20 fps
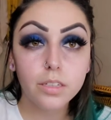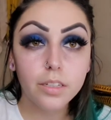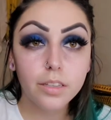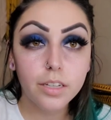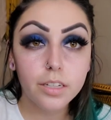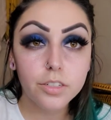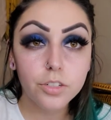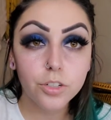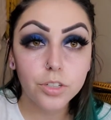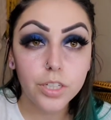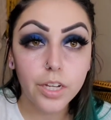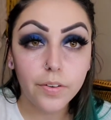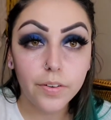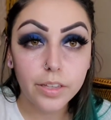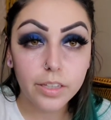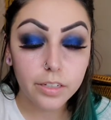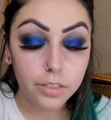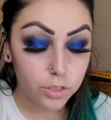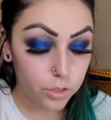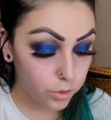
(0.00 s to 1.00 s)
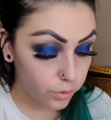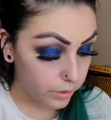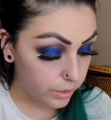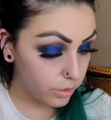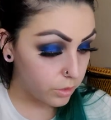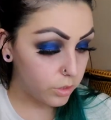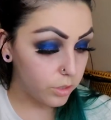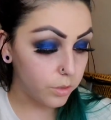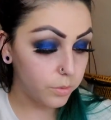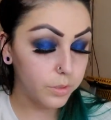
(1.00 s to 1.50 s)
That's just how I like to do it.
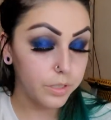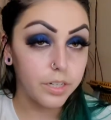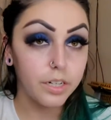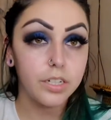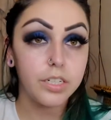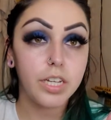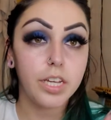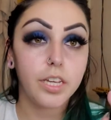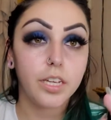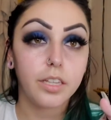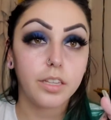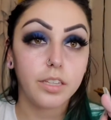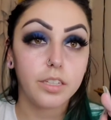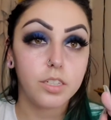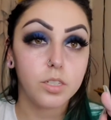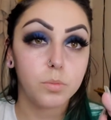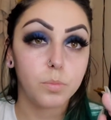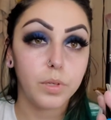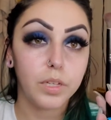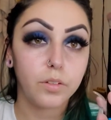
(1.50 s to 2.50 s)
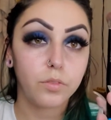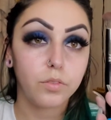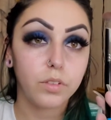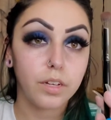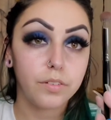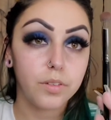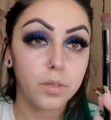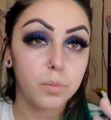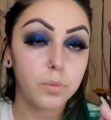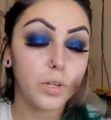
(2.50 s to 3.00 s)
So we're going to take this big
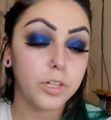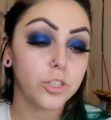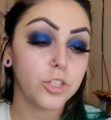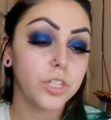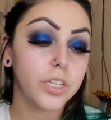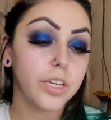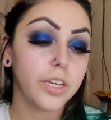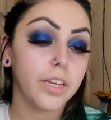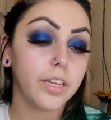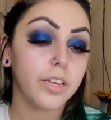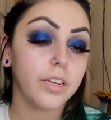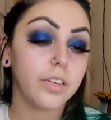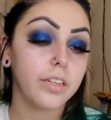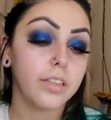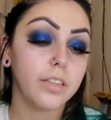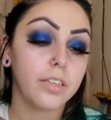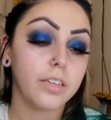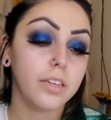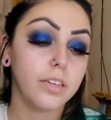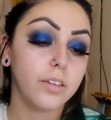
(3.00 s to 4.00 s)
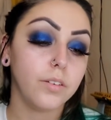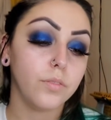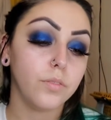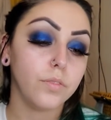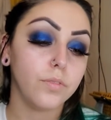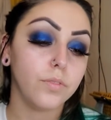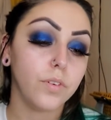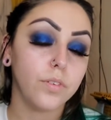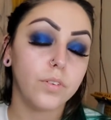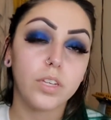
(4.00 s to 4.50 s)
fluffy brush again, the
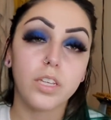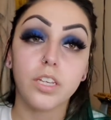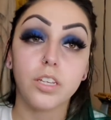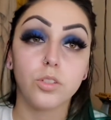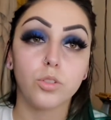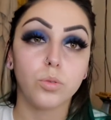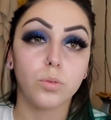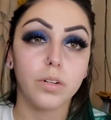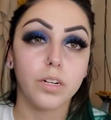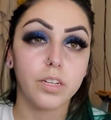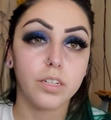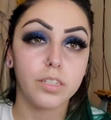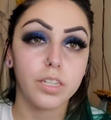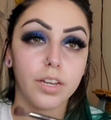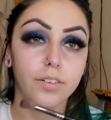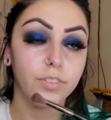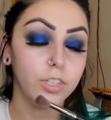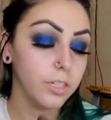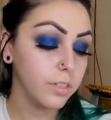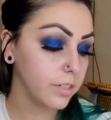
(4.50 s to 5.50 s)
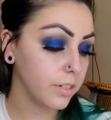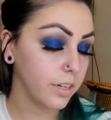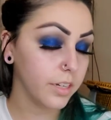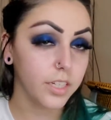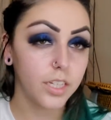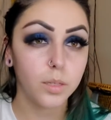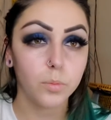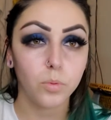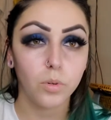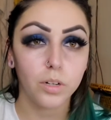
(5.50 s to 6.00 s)
E27. I
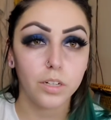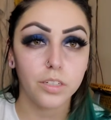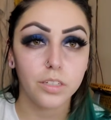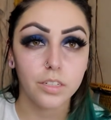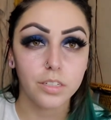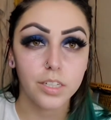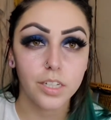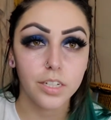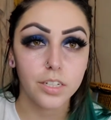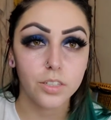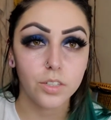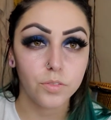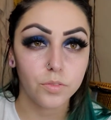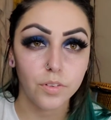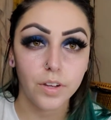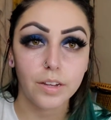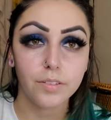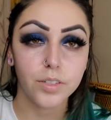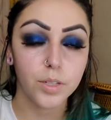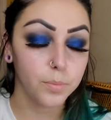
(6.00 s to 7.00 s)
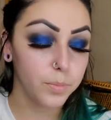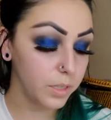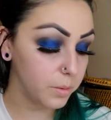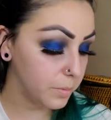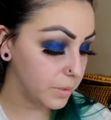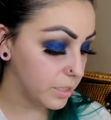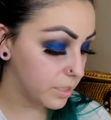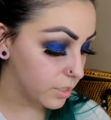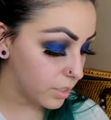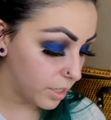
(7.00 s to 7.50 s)
keep wanting to say it's a 5 something, but
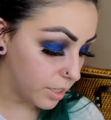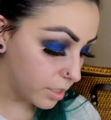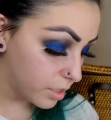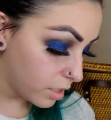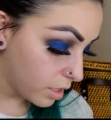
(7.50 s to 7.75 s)
it's not.